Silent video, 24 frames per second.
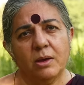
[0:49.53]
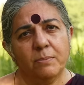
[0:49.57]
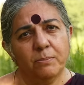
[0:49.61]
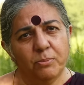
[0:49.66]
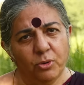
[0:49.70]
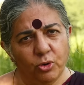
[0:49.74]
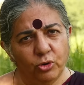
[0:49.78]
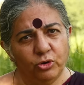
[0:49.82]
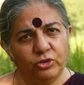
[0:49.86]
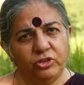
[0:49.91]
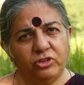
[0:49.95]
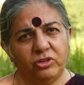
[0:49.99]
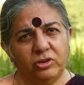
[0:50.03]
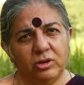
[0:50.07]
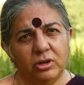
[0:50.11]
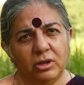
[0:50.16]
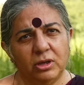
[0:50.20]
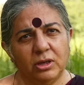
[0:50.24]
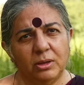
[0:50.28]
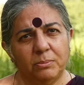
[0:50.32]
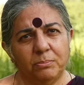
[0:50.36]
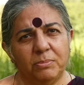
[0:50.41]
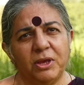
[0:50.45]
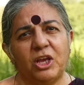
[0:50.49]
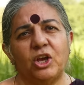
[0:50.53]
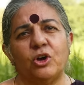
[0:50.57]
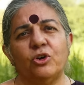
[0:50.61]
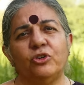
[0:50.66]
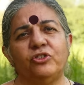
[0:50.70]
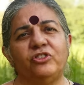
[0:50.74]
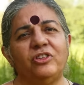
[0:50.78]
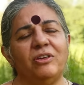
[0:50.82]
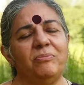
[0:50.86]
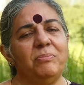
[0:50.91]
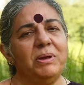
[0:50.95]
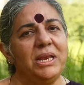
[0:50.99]
Both
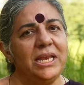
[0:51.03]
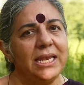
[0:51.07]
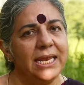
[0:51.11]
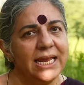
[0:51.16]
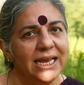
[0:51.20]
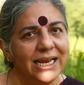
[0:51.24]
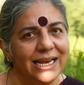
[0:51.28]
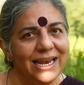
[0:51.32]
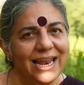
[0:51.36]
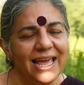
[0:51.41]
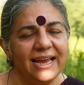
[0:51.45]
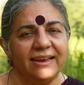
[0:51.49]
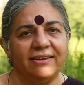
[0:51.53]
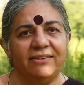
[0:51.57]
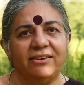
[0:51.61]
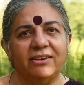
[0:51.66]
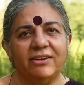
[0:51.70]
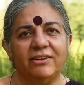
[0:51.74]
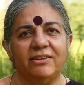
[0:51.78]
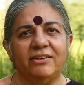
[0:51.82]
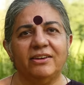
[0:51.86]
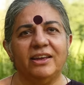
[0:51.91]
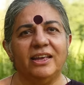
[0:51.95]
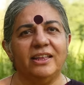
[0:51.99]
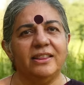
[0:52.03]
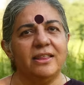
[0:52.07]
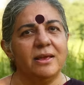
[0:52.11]
because they've been neglected,